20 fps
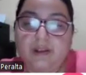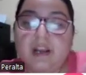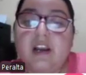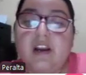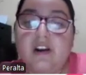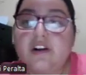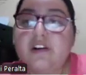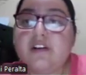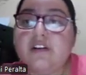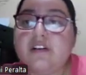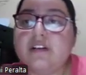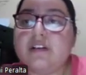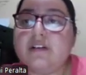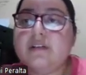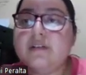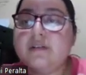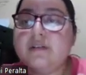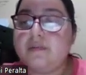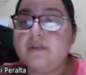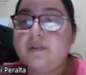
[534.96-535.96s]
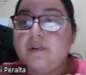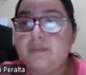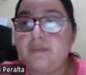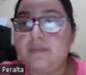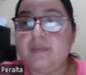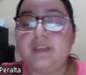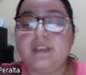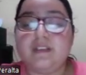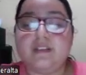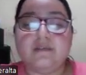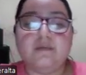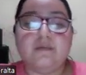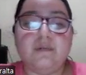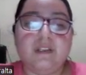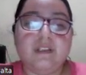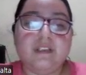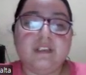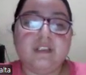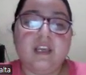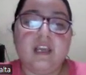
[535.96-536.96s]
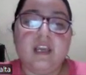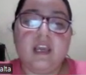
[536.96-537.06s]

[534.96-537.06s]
learn from this one